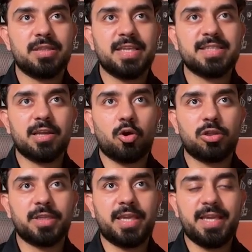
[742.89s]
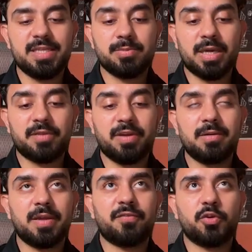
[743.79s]
These are all the keys, by the way.
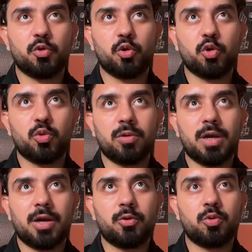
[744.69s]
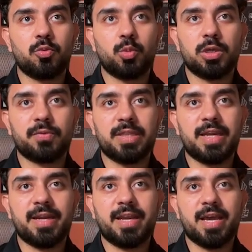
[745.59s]
If you don't know how to work with
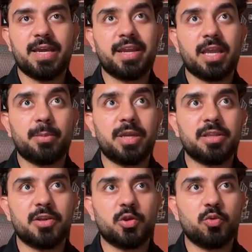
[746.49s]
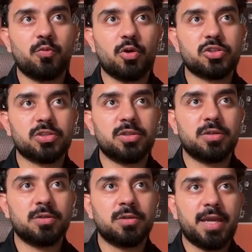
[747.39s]
n8n, I recommend that you watch
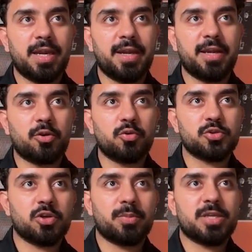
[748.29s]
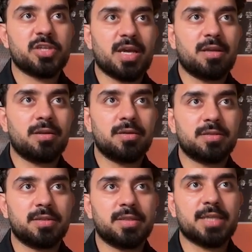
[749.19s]
the n8n course on my channel.
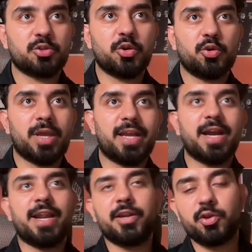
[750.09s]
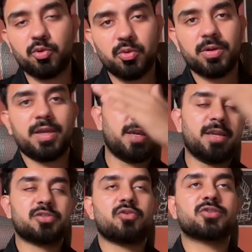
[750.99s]
That's going to like guide you
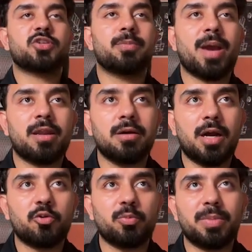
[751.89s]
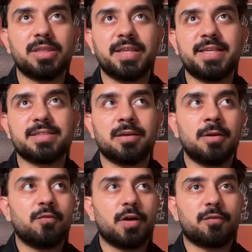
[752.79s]
in a structured manner how to build these
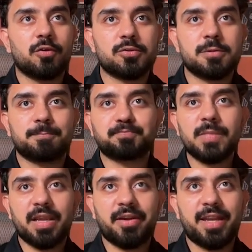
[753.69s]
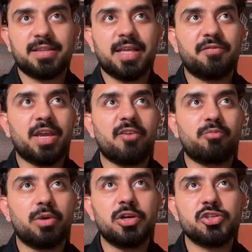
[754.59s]
workflows. Great. Then we have
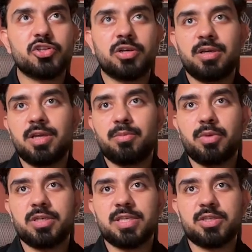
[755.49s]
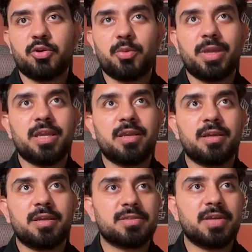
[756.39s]
merge. Merge is going to be
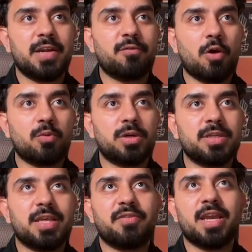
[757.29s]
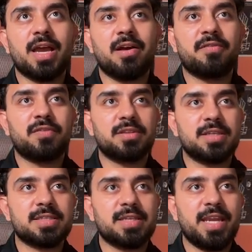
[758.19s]
straightforward. Then we have
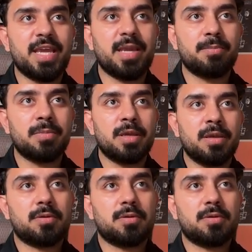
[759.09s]
this name.